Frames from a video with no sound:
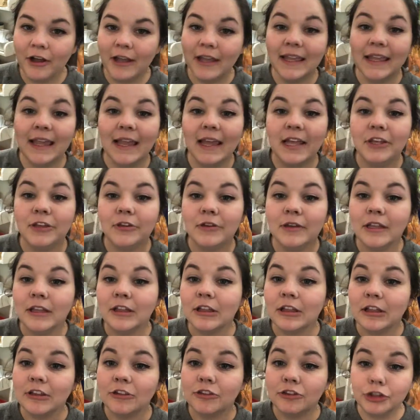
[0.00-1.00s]
Again, you
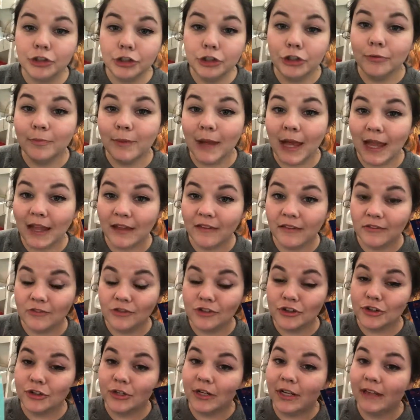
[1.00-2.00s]
get 2 bags
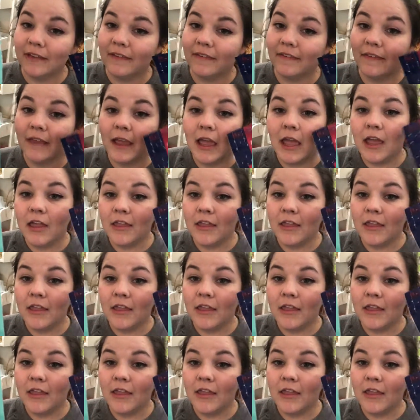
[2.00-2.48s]
of treats,